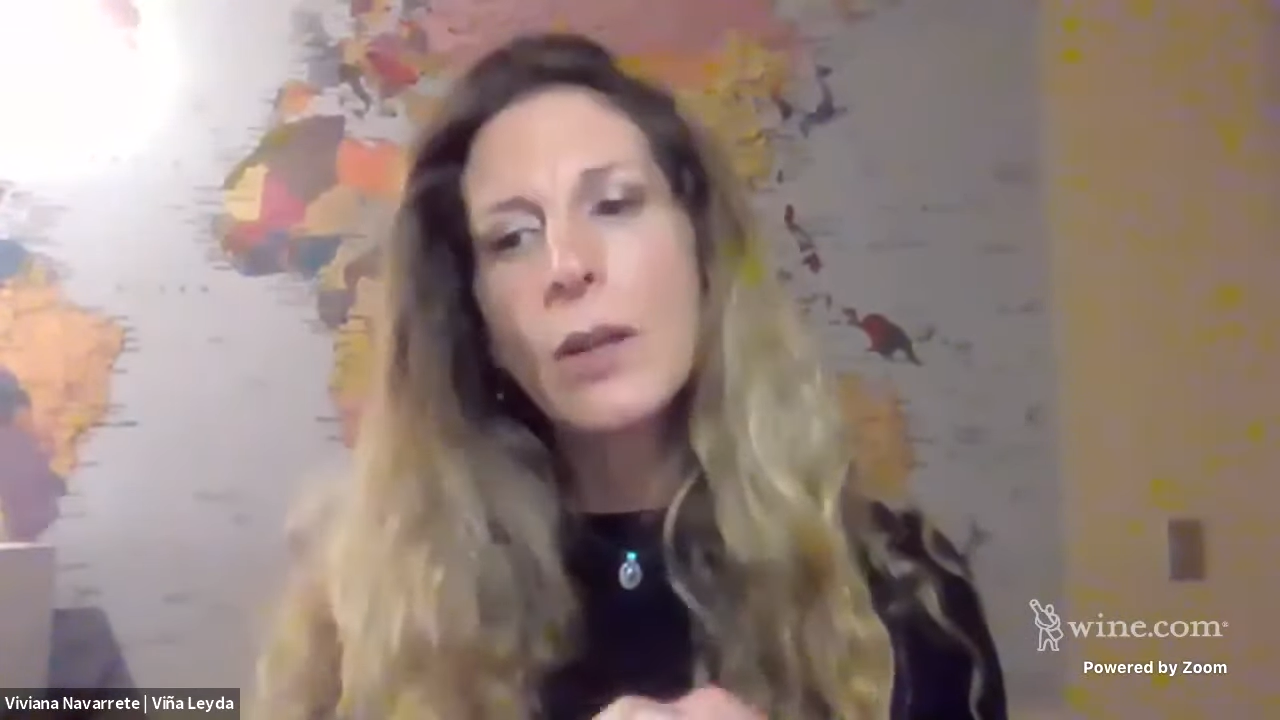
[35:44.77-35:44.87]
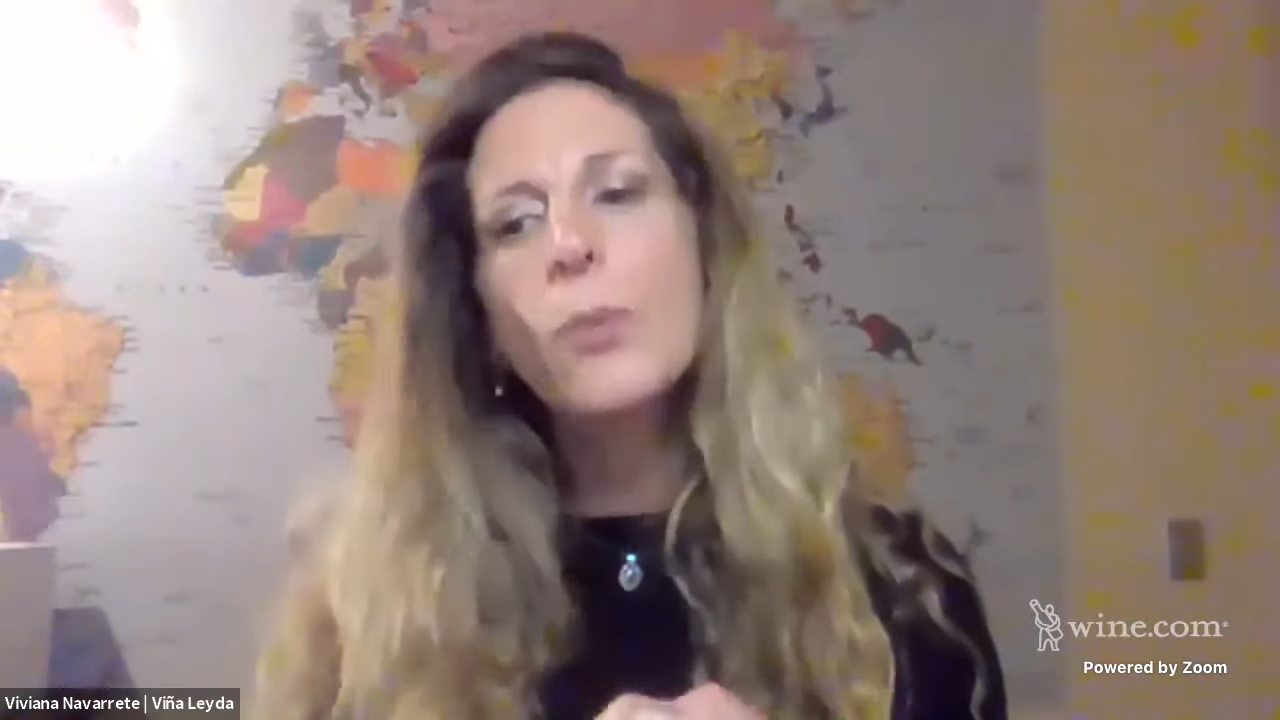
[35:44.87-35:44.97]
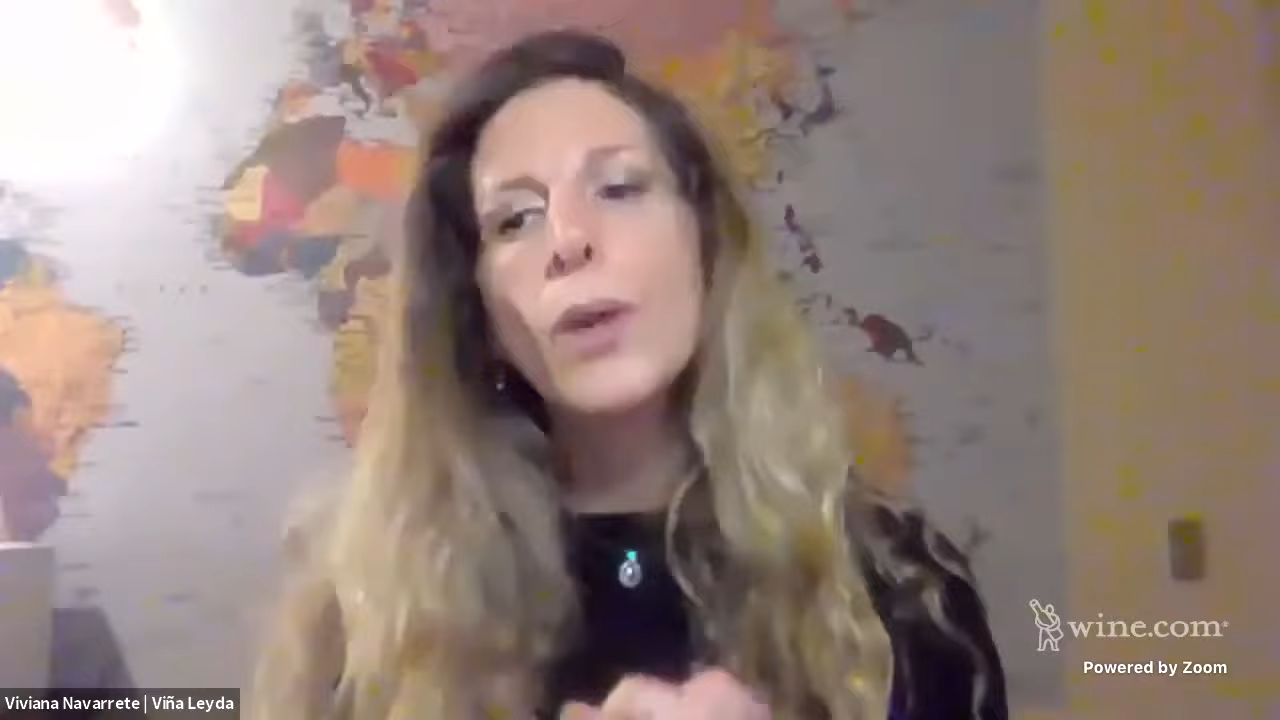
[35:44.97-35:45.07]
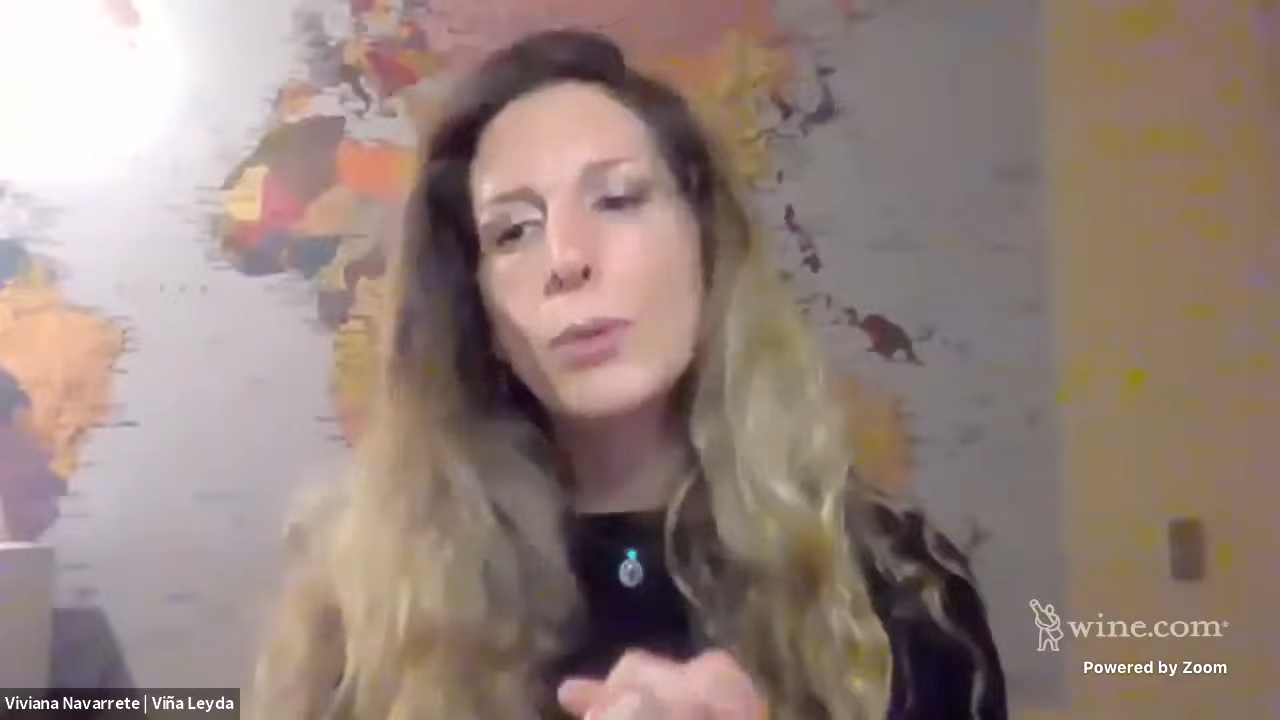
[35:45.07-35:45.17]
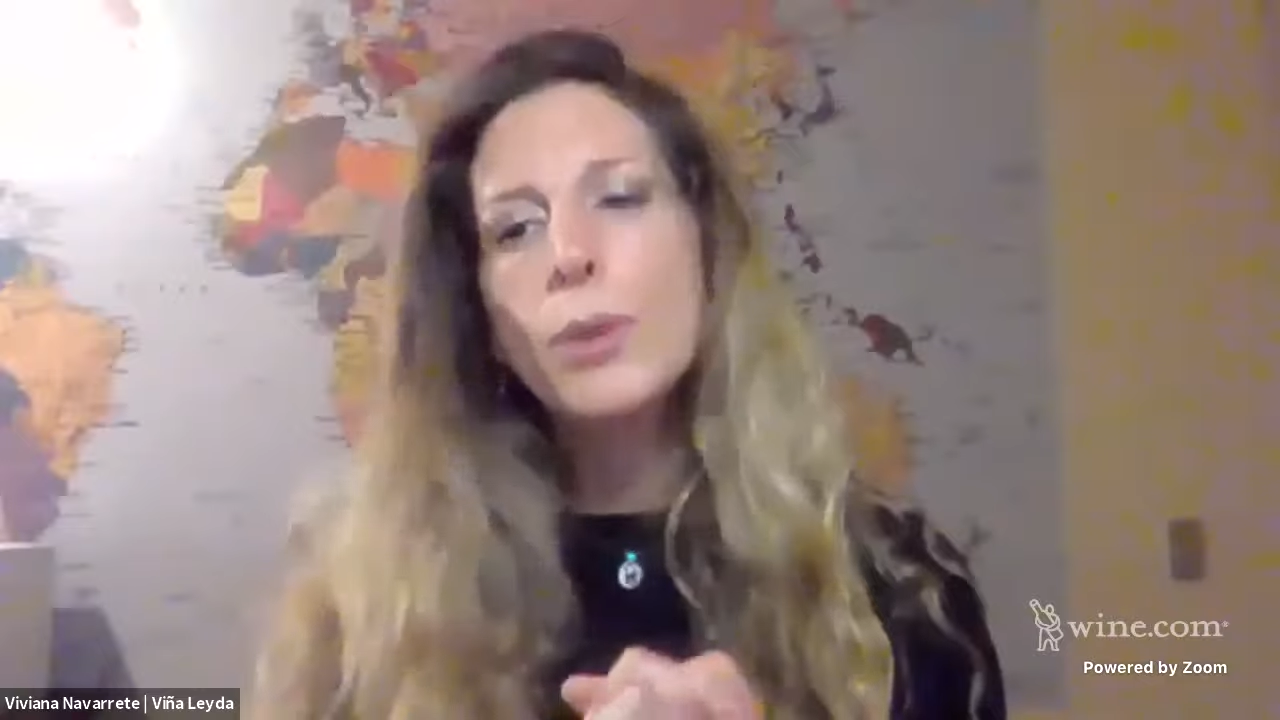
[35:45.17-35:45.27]

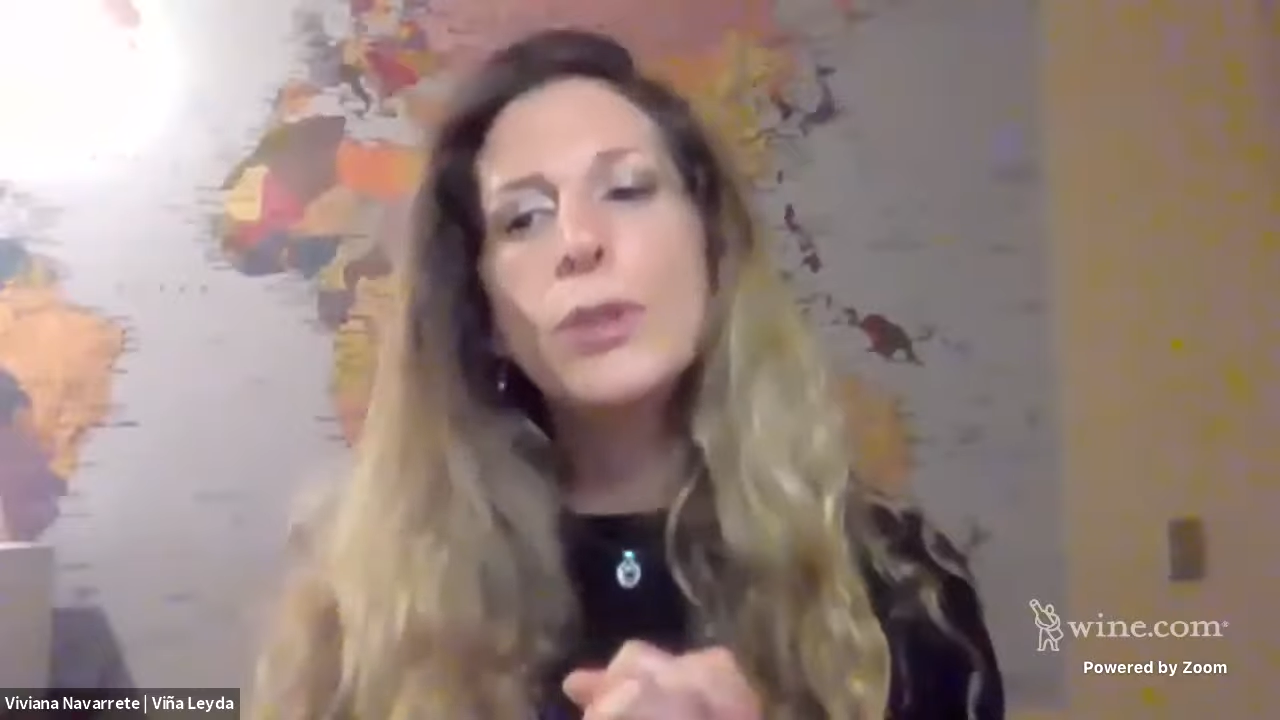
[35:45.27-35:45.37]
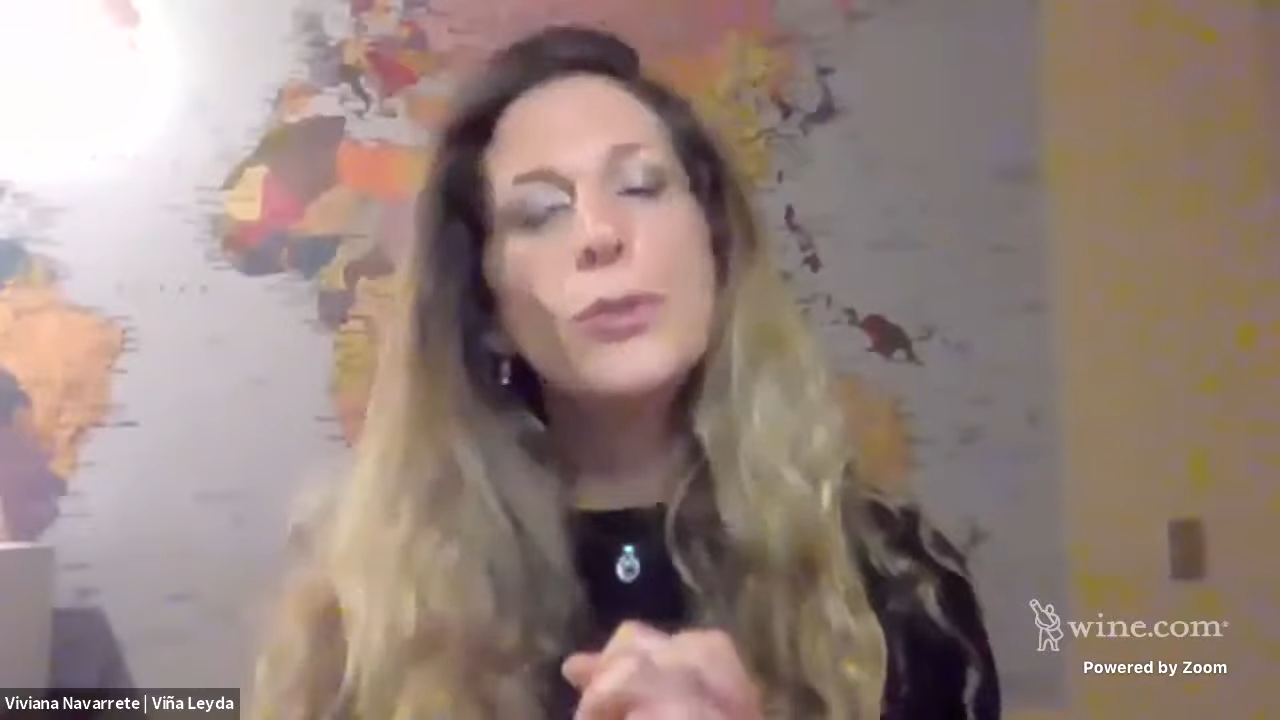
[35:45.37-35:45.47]
in what we